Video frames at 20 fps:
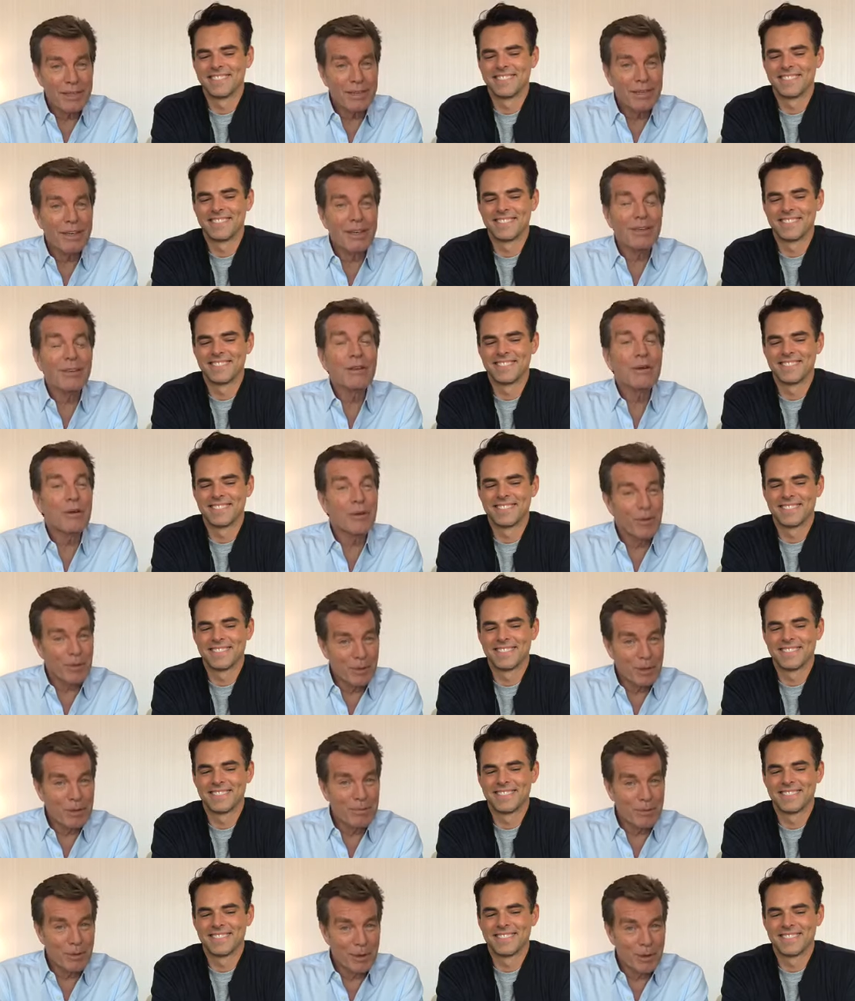Speaker 1: in the early
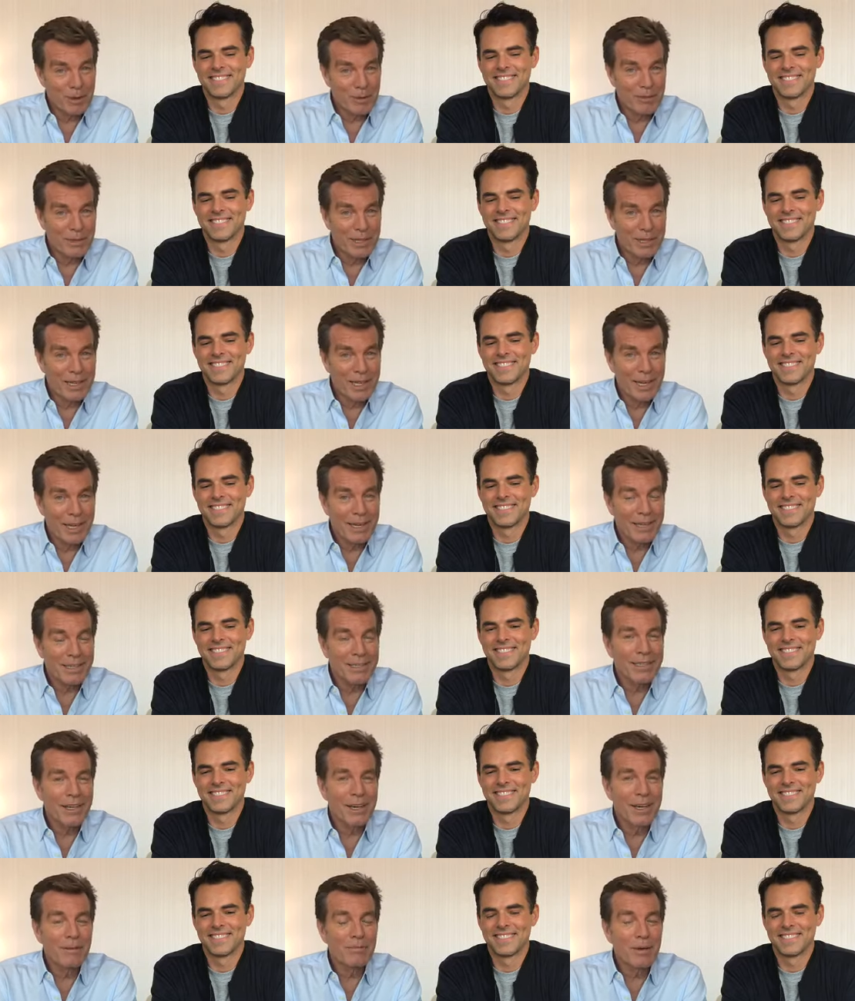part of the day.
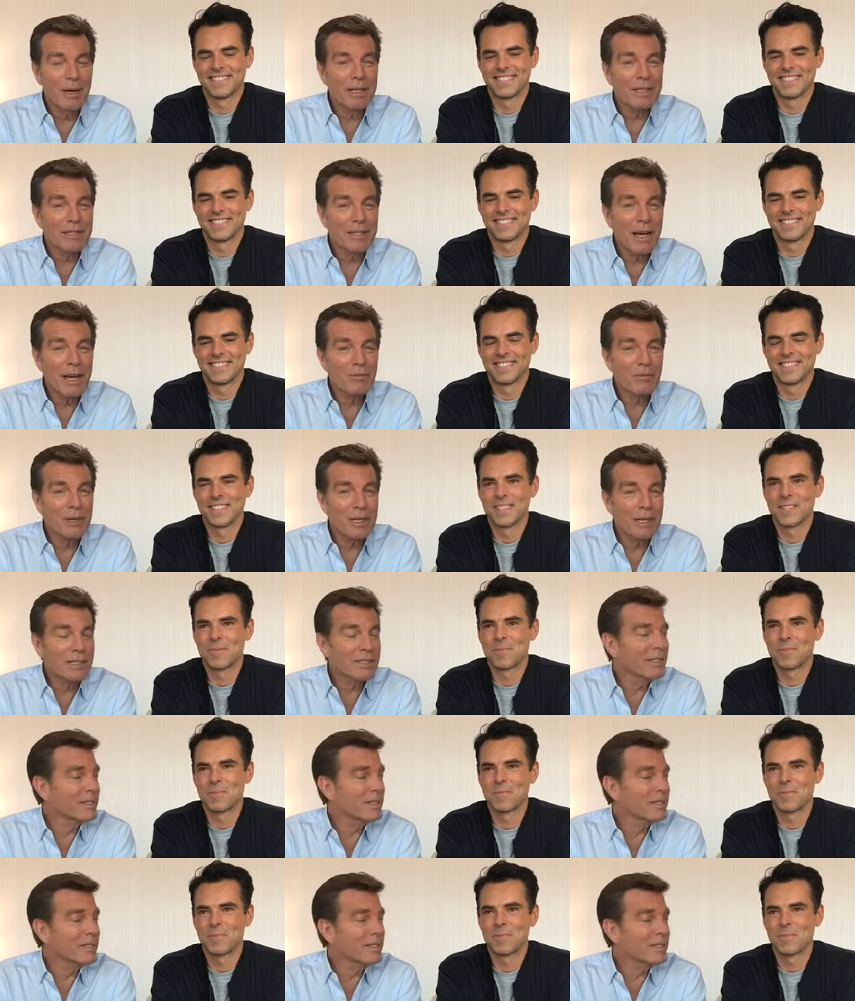Uh, by the time we get to